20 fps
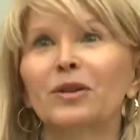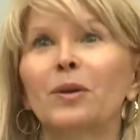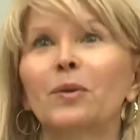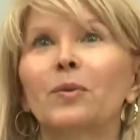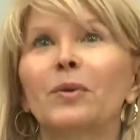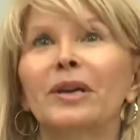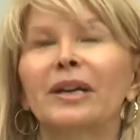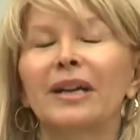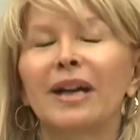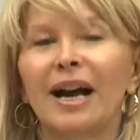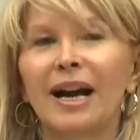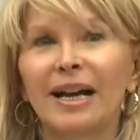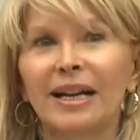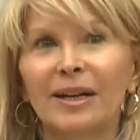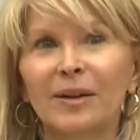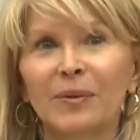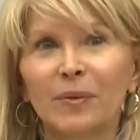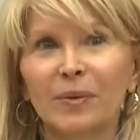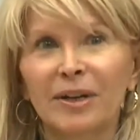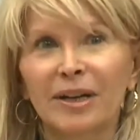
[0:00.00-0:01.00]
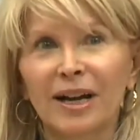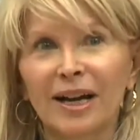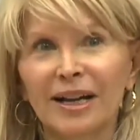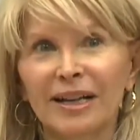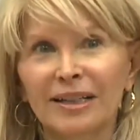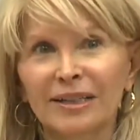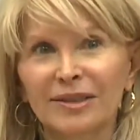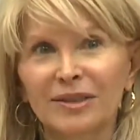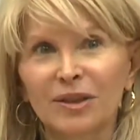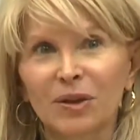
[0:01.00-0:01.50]
we got
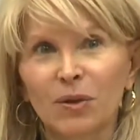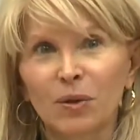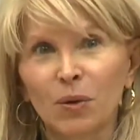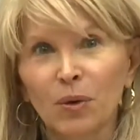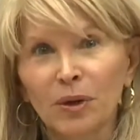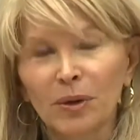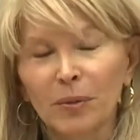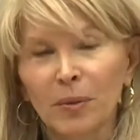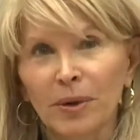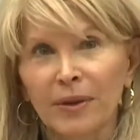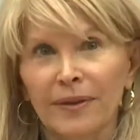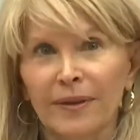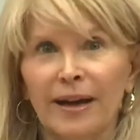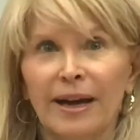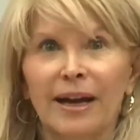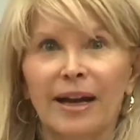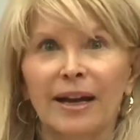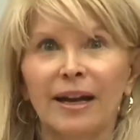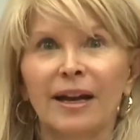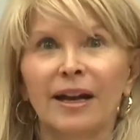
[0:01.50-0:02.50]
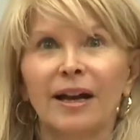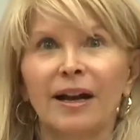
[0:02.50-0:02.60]
into court with that.